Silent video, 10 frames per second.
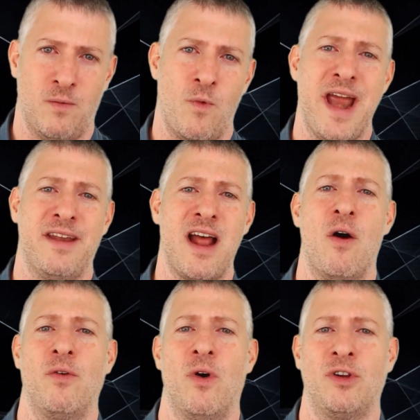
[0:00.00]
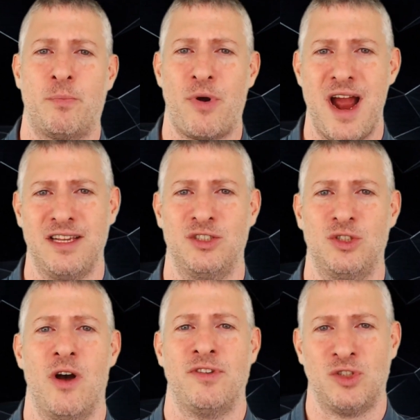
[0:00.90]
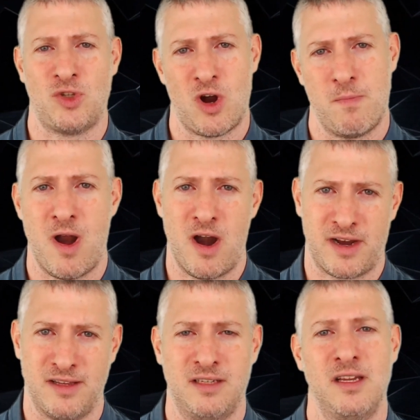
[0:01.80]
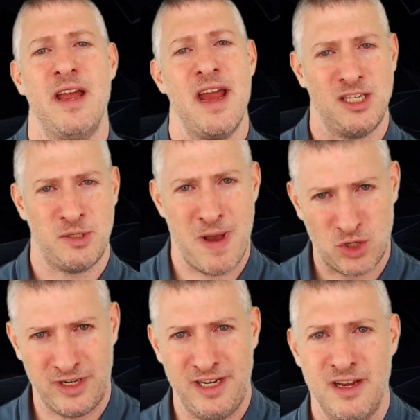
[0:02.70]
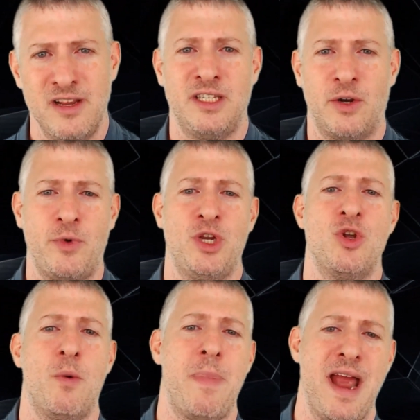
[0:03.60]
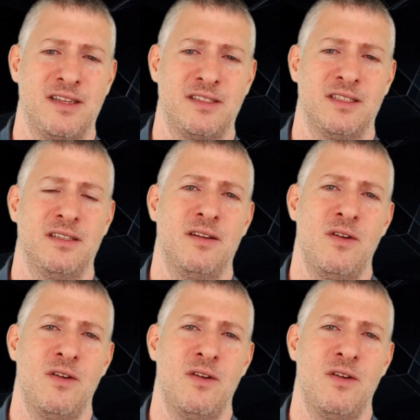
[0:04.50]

wind down on the prices of the stock market, especially the regional banks.